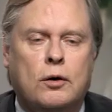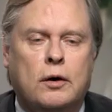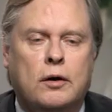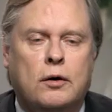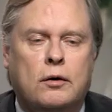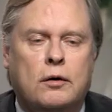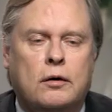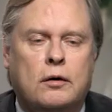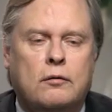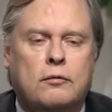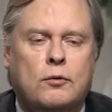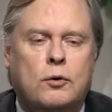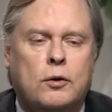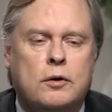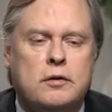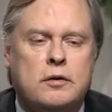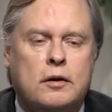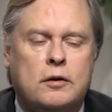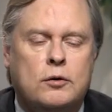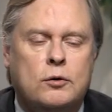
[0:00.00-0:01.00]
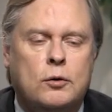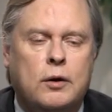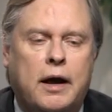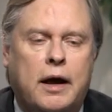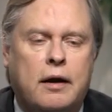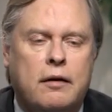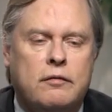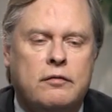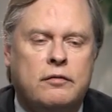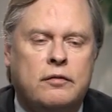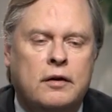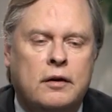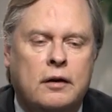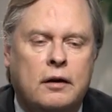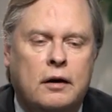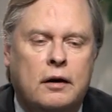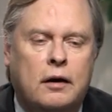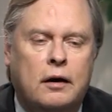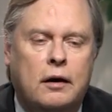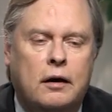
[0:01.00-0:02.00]
earlier, of course, that you have
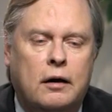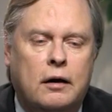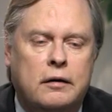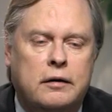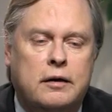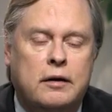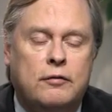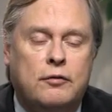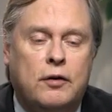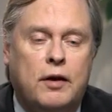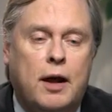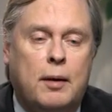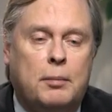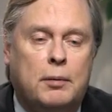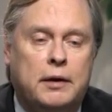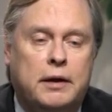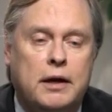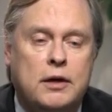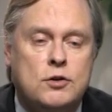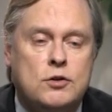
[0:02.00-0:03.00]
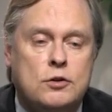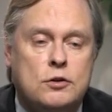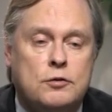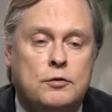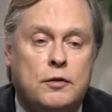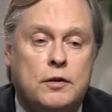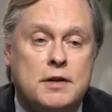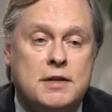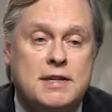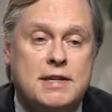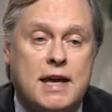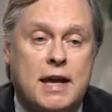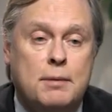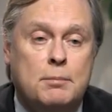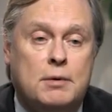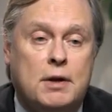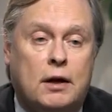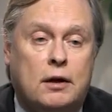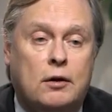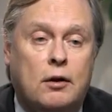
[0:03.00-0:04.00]
different applications for the
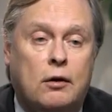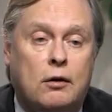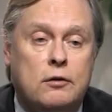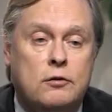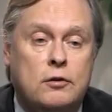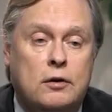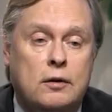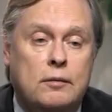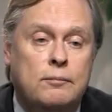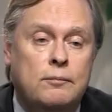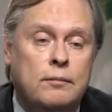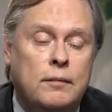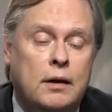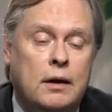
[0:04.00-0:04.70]
same technology.